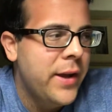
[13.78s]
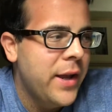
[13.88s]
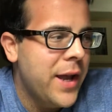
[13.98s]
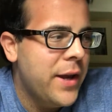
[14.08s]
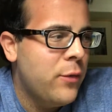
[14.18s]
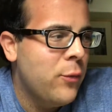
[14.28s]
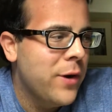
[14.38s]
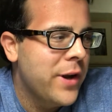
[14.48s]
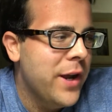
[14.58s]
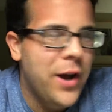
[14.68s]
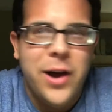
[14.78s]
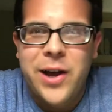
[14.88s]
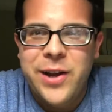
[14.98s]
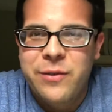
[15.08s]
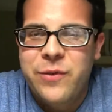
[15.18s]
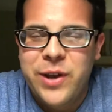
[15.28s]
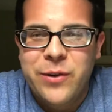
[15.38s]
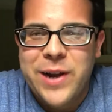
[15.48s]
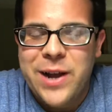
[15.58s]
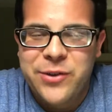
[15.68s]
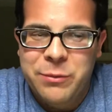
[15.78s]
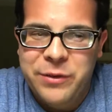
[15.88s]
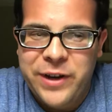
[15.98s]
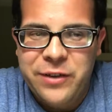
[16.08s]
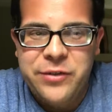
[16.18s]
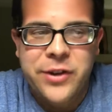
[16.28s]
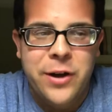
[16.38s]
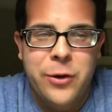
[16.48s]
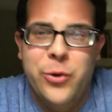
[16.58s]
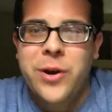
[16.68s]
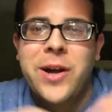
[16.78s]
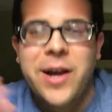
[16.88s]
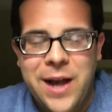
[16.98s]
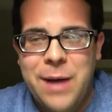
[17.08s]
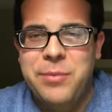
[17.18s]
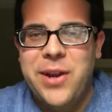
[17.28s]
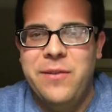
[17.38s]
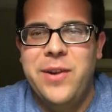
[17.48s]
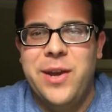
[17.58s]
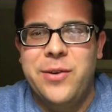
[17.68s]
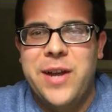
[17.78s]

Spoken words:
kind of working on figuring out some stuff. So, update video